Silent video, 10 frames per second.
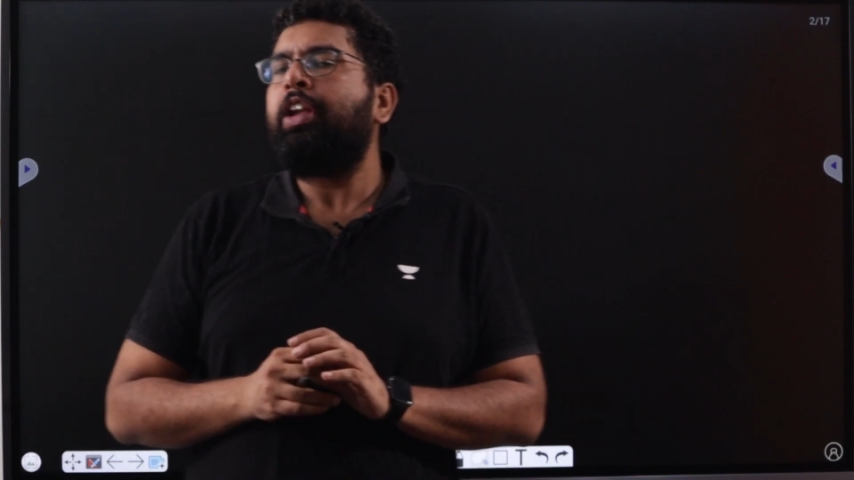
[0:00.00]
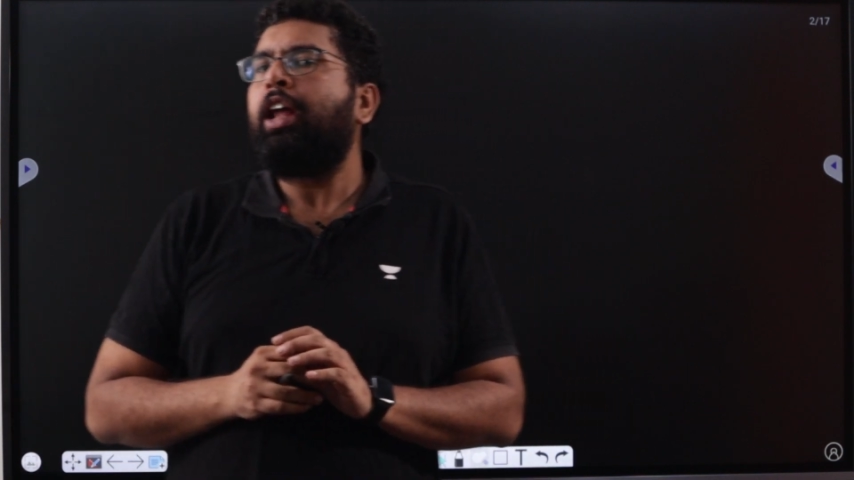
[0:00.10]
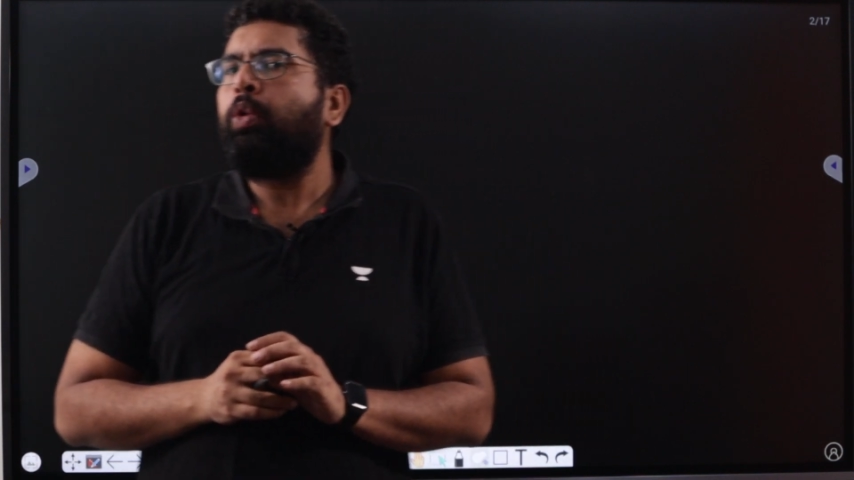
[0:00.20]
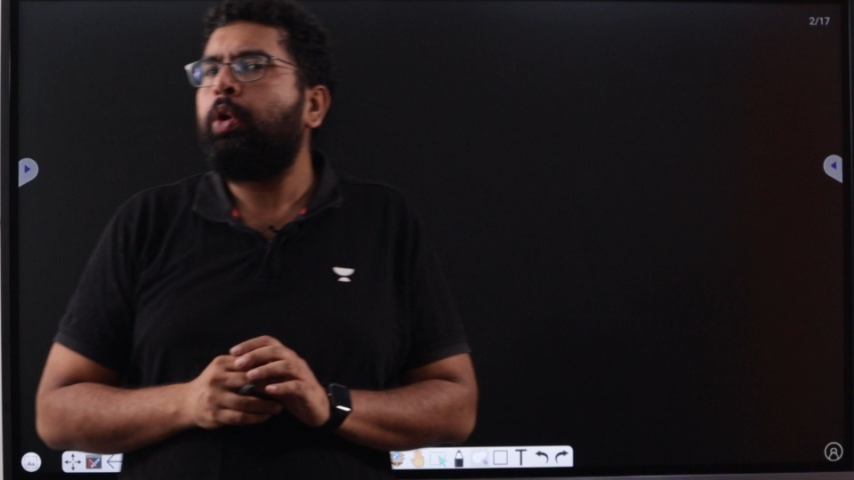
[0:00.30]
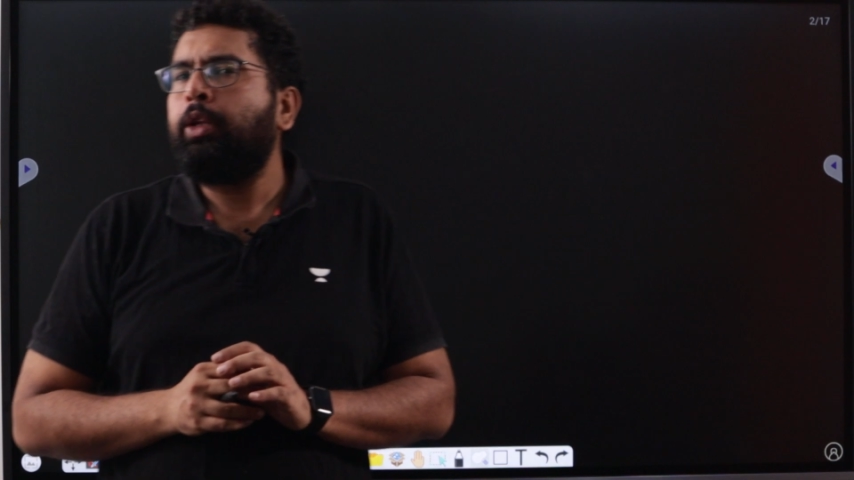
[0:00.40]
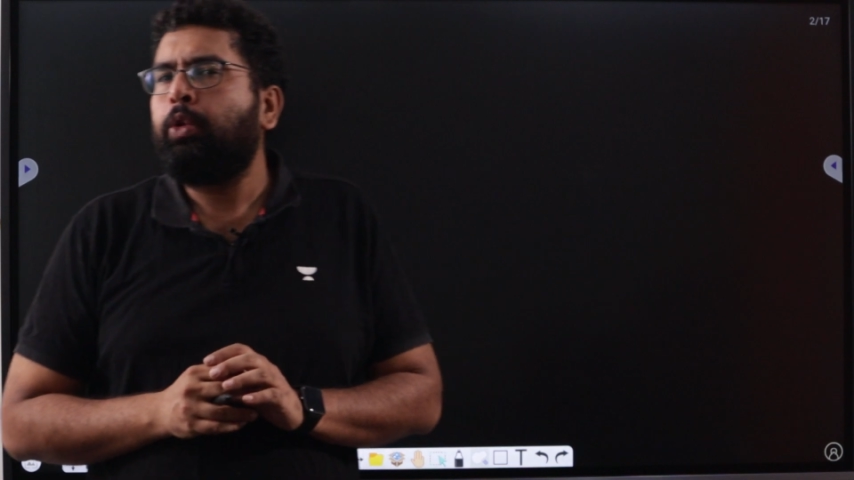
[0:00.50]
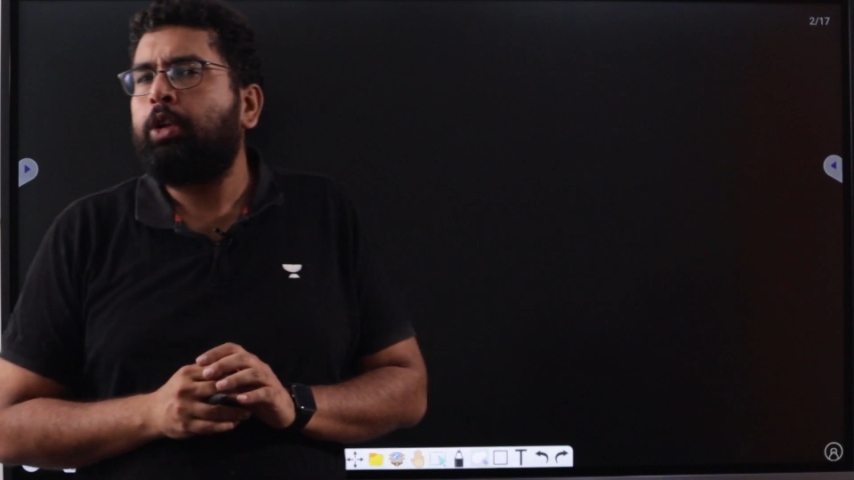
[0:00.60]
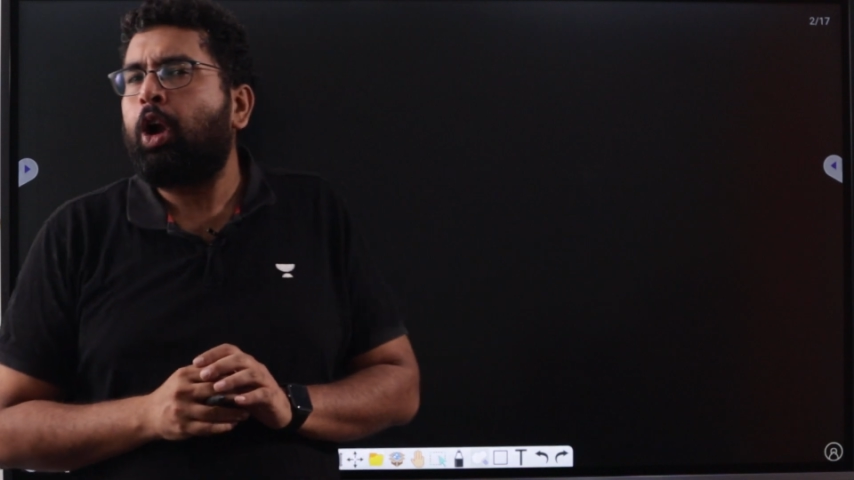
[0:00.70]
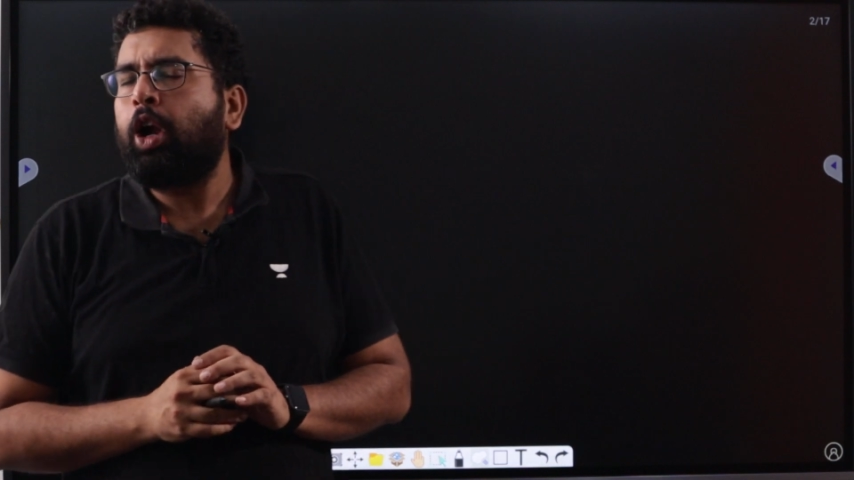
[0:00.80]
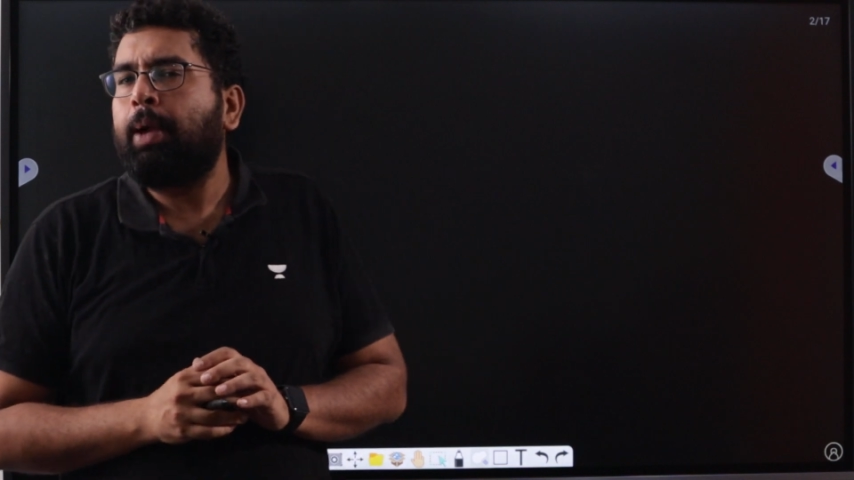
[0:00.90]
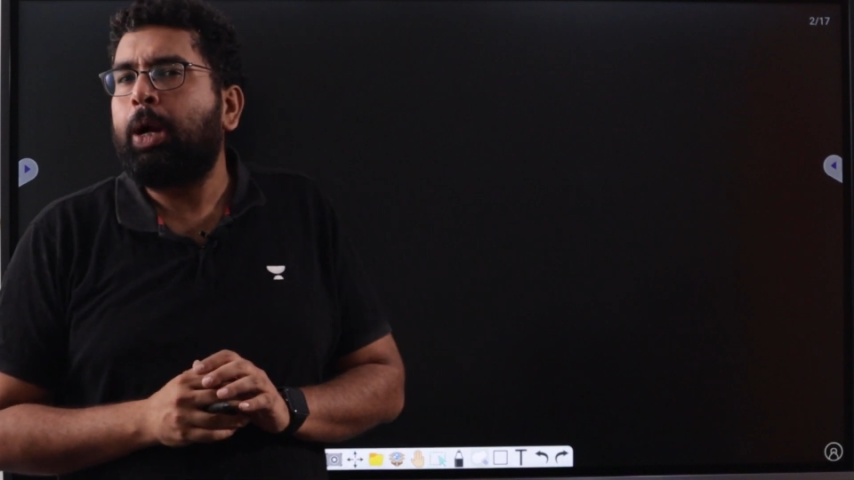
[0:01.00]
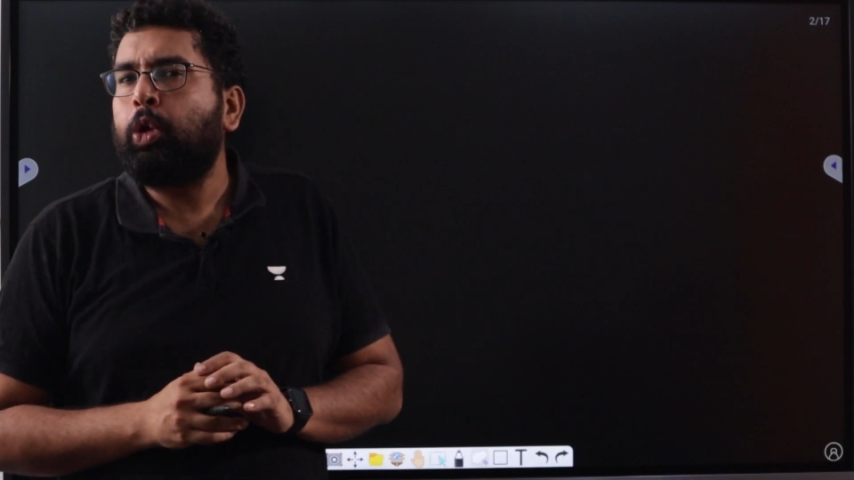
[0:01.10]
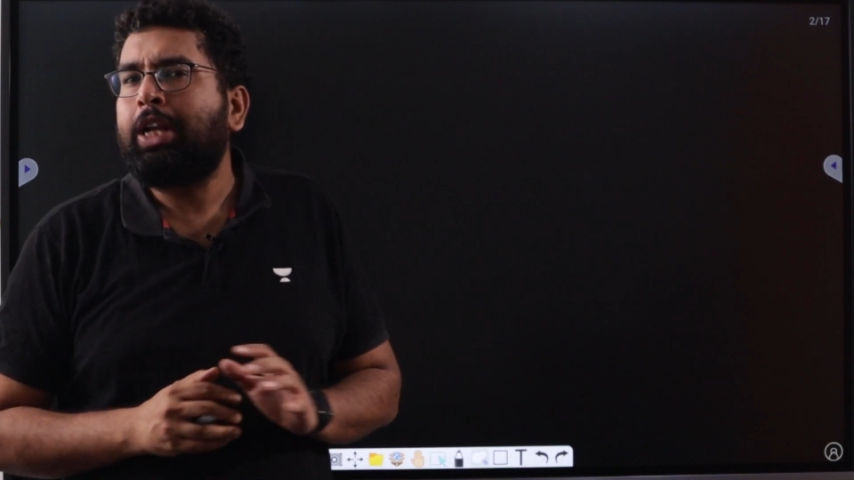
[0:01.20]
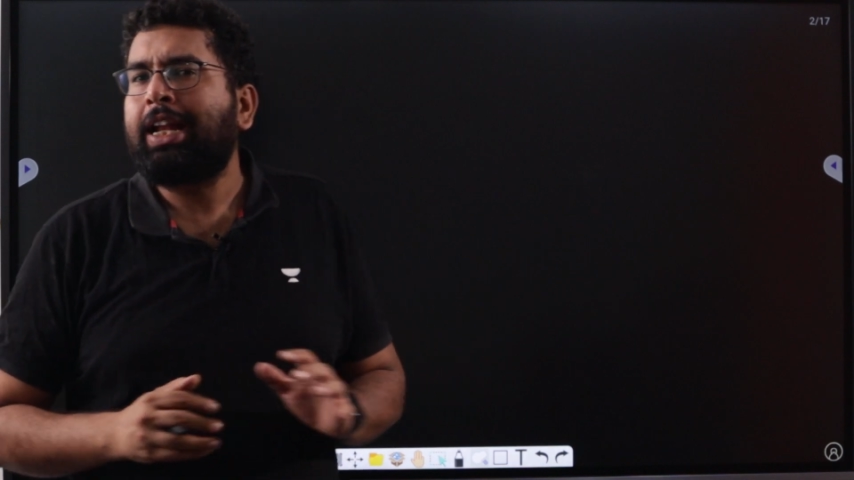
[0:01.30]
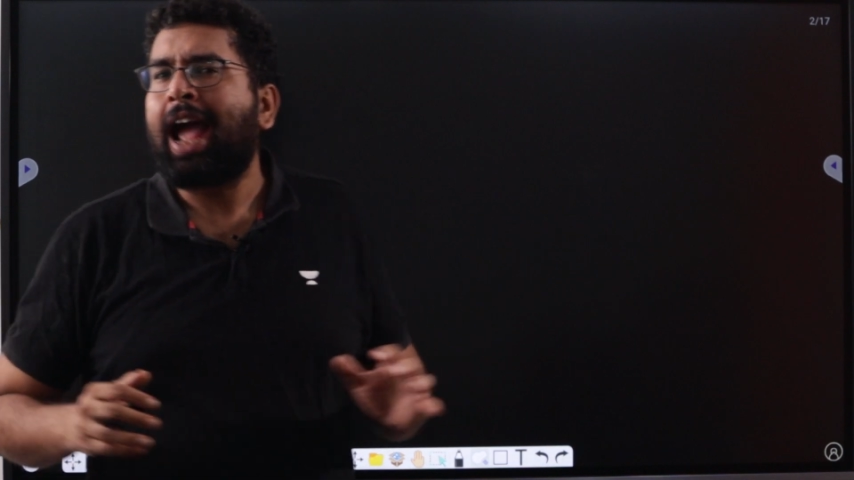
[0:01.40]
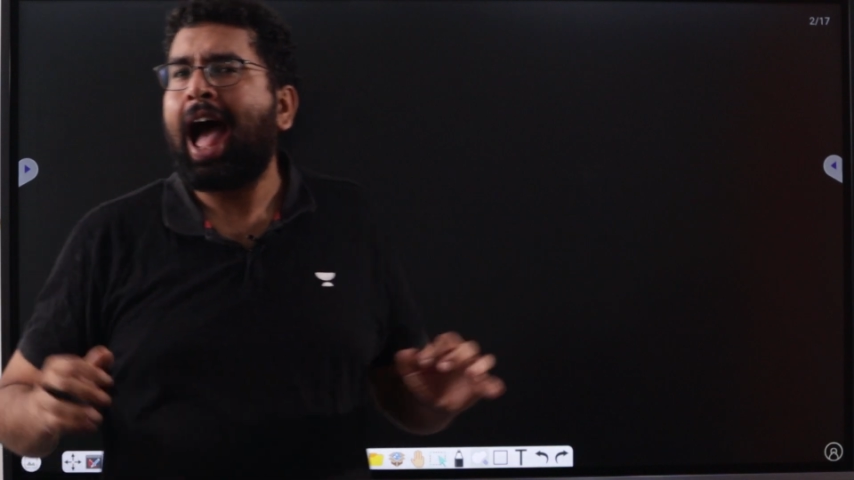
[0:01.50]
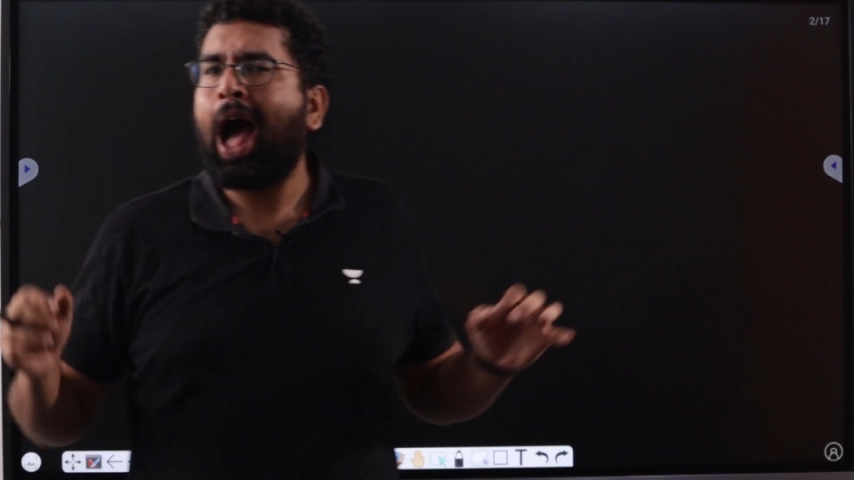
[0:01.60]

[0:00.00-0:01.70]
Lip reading: we are going to talk about that